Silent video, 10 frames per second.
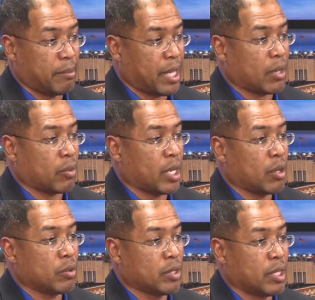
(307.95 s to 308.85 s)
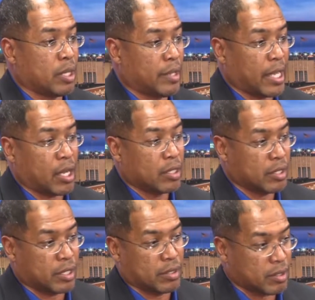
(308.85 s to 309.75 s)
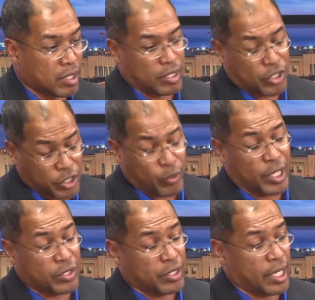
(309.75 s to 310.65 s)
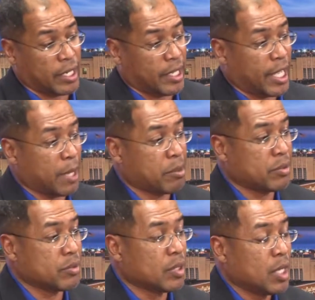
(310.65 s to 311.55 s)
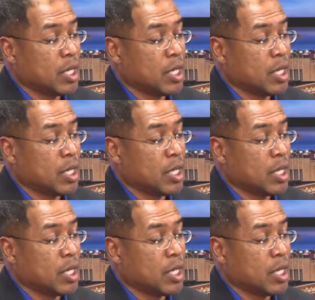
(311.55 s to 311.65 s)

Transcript: that background, uh, that con con continuation that that happens.